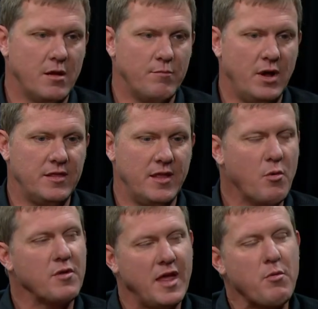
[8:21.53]
but they
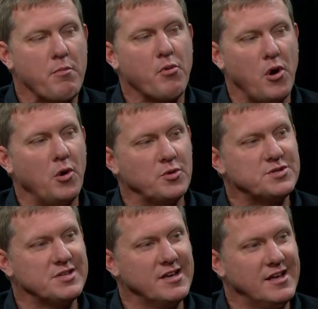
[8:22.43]
were they were
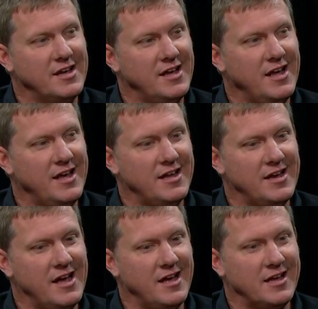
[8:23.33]
pros. They were,
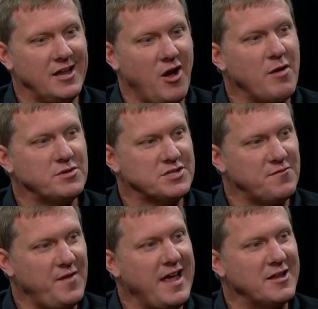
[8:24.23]
and uh, you know I'm just a
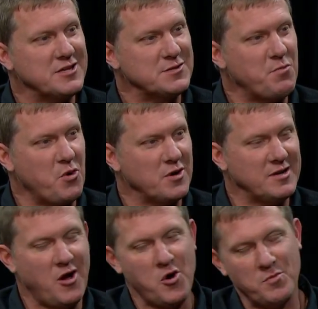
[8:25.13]
fan of the sport,
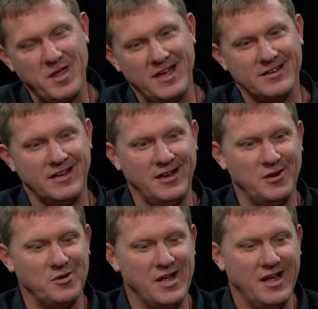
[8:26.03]
and I yeah. hope that you
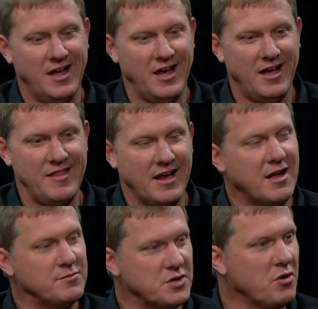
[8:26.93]
know uh, that
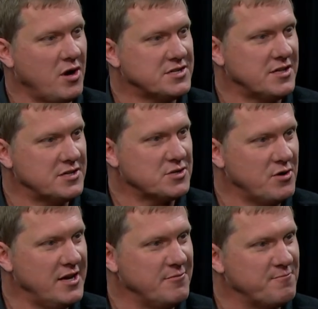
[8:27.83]
comes across on the
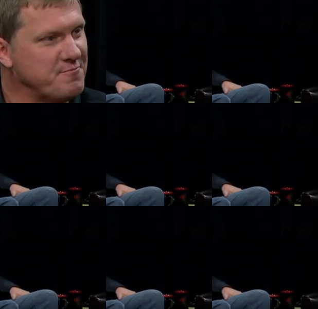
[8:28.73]
screen. Yeah.